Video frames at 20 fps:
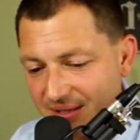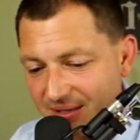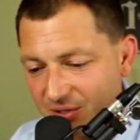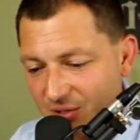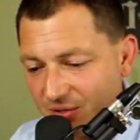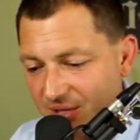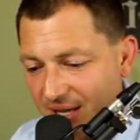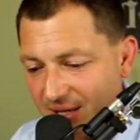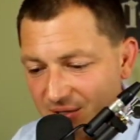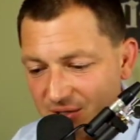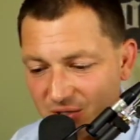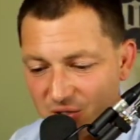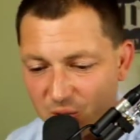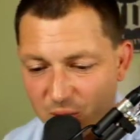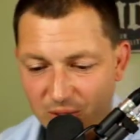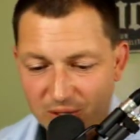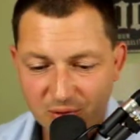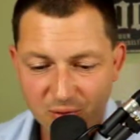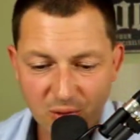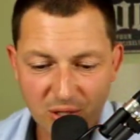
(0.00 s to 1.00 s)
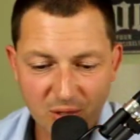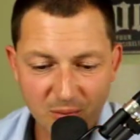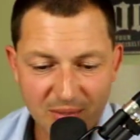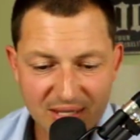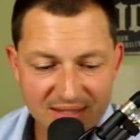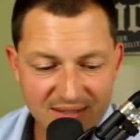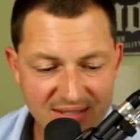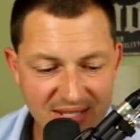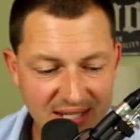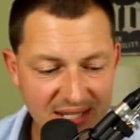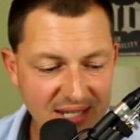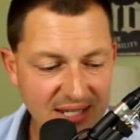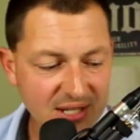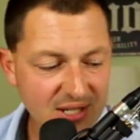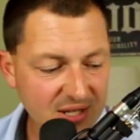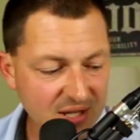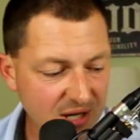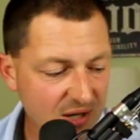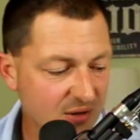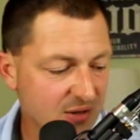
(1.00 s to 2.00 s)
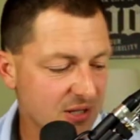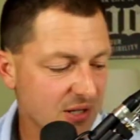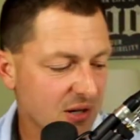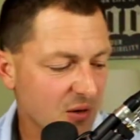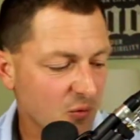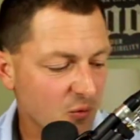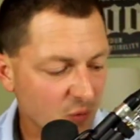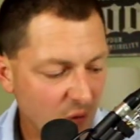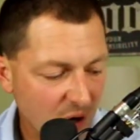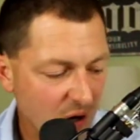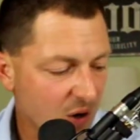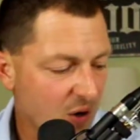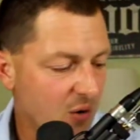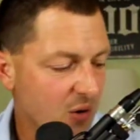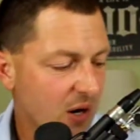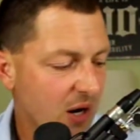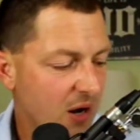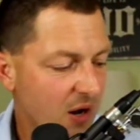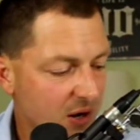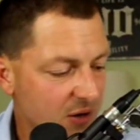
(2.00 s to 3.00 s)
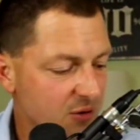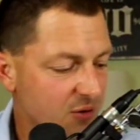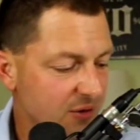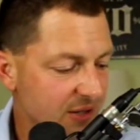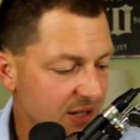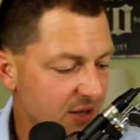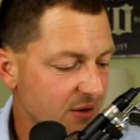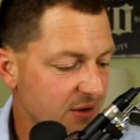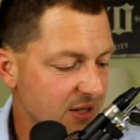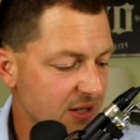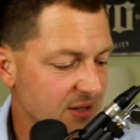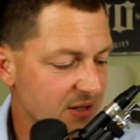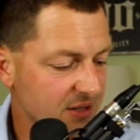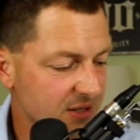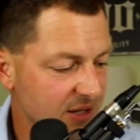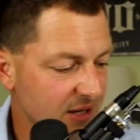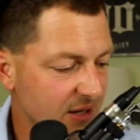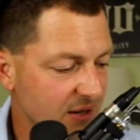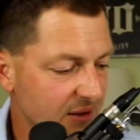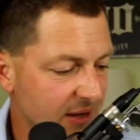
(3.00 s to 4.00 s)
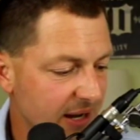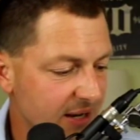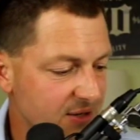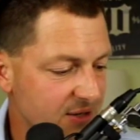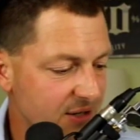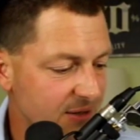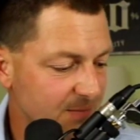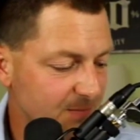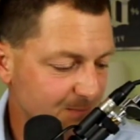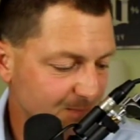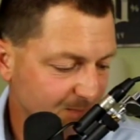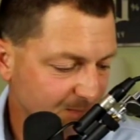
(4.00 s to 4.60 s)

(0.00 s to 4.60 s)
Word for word: 2023 will be 10 years in a row, 100 deals as a single agent.